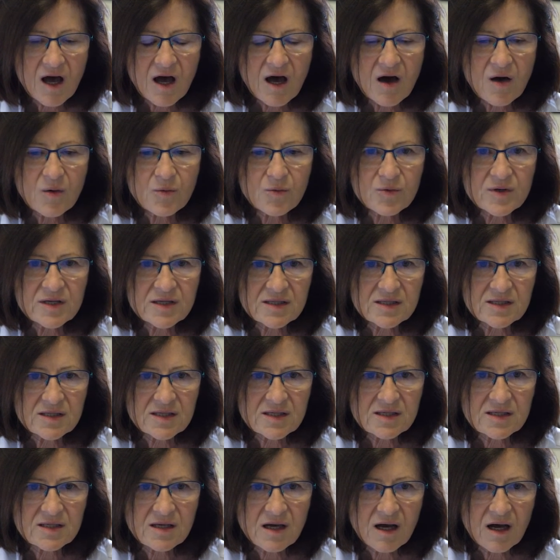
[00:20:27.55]
with
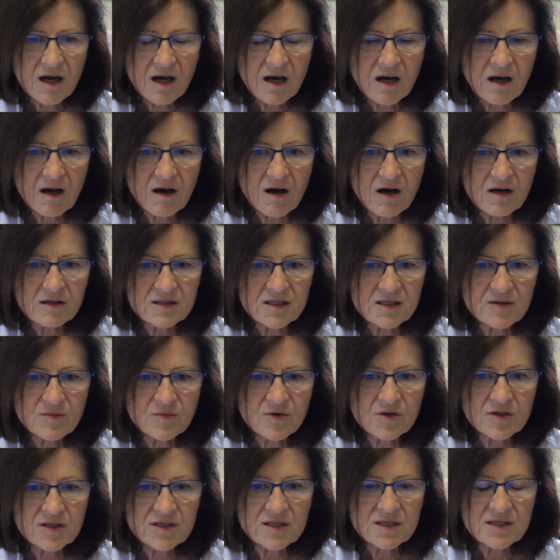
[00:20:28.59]
these
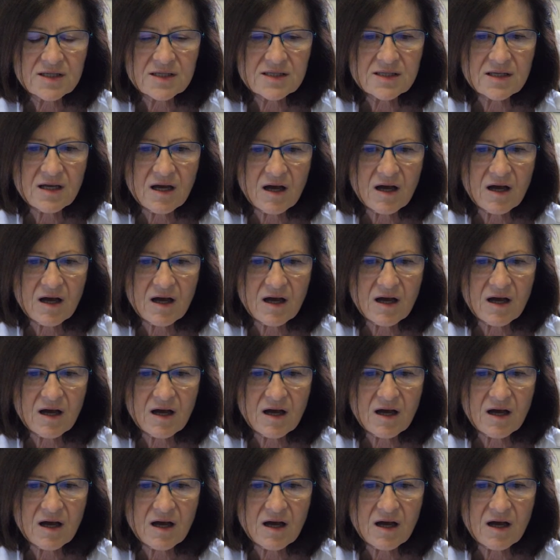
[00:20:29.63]
antibodies